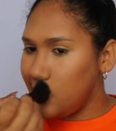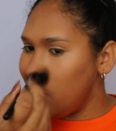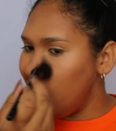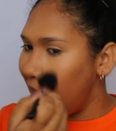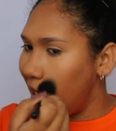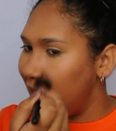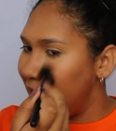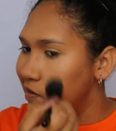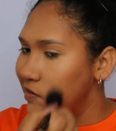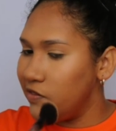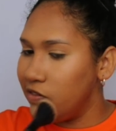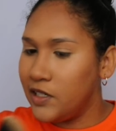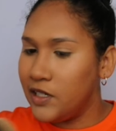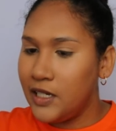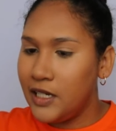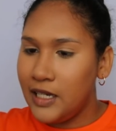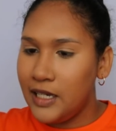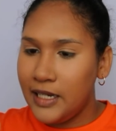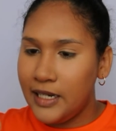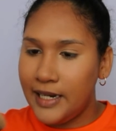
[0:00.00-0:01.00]
to have
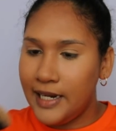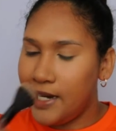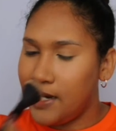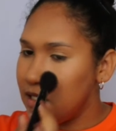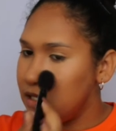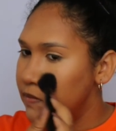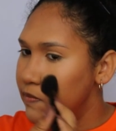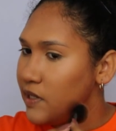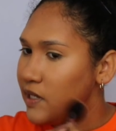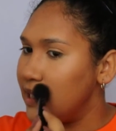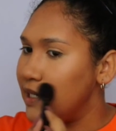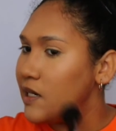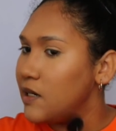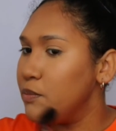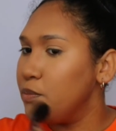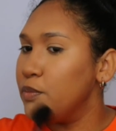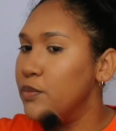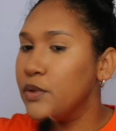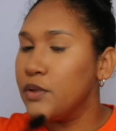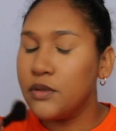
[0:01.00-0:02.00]
nice makeup
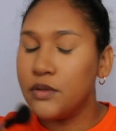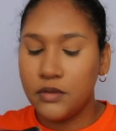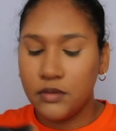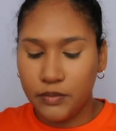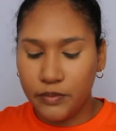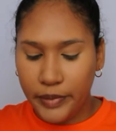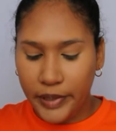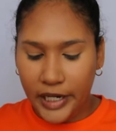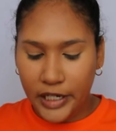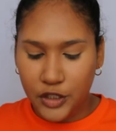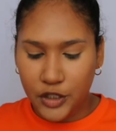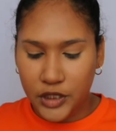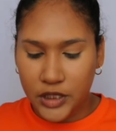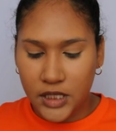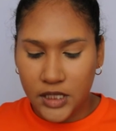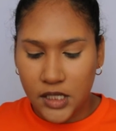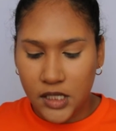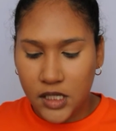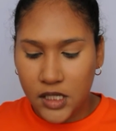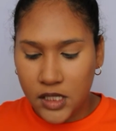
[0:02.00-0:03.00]

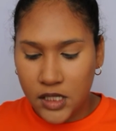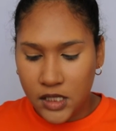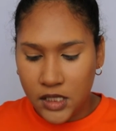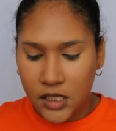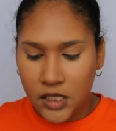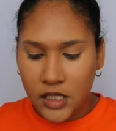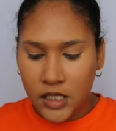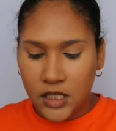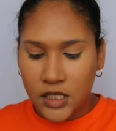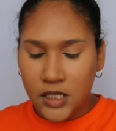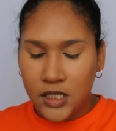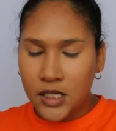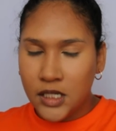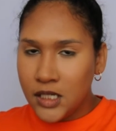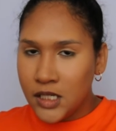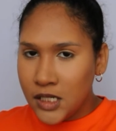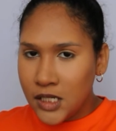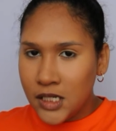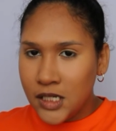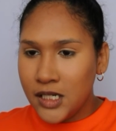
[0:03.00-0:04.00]
brushes
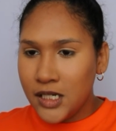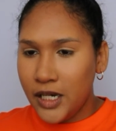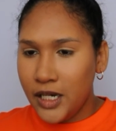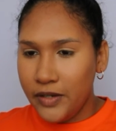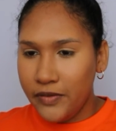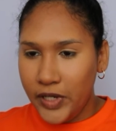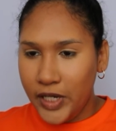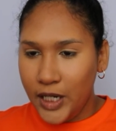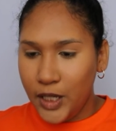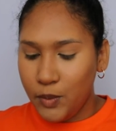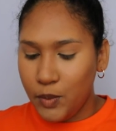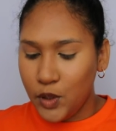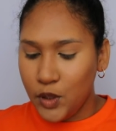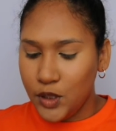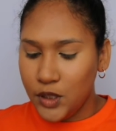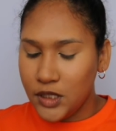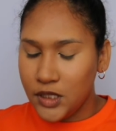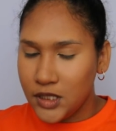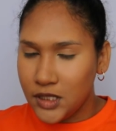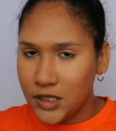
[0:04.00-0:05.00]

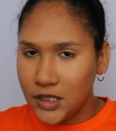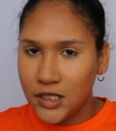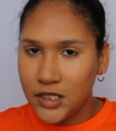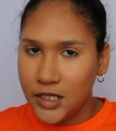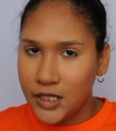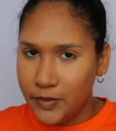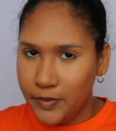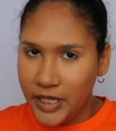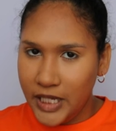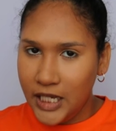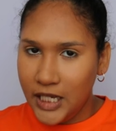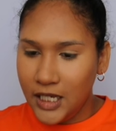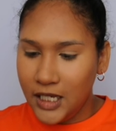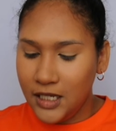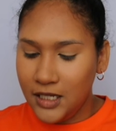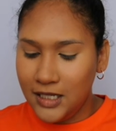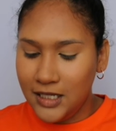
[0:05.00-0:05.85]
available to me.